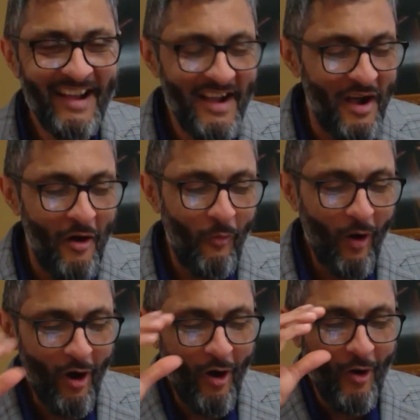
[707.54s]

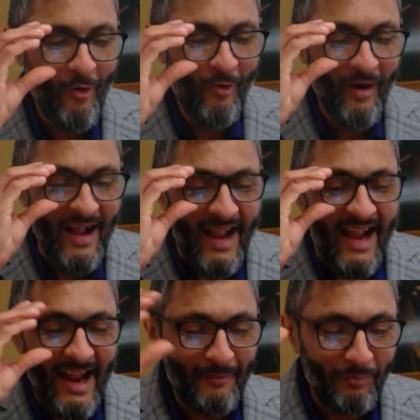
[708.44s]
Woo!
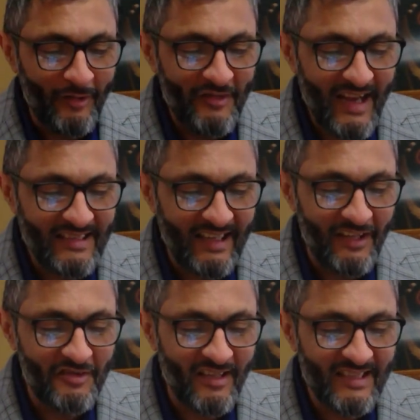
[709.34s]
It projects an
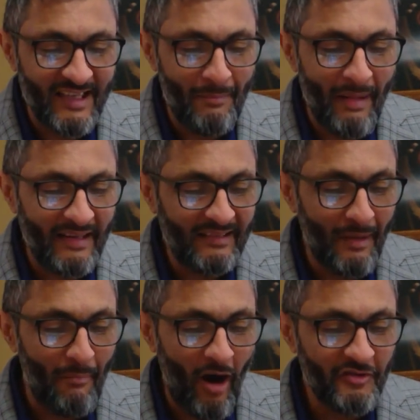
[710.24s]
adjusted EBITDA
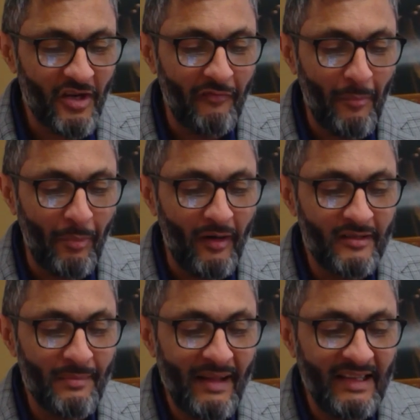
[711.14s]
margin of
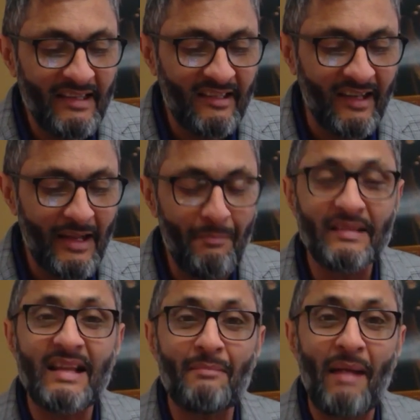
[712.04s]
approximately
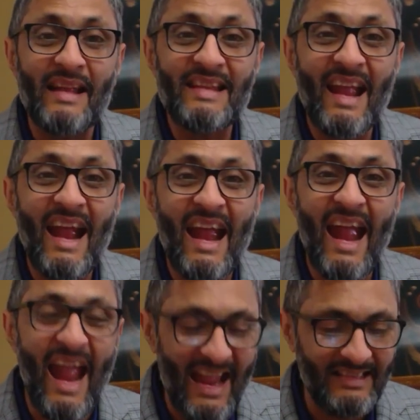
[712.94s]
30% by year
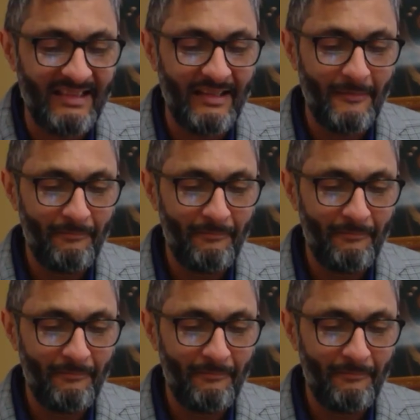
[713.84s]
end,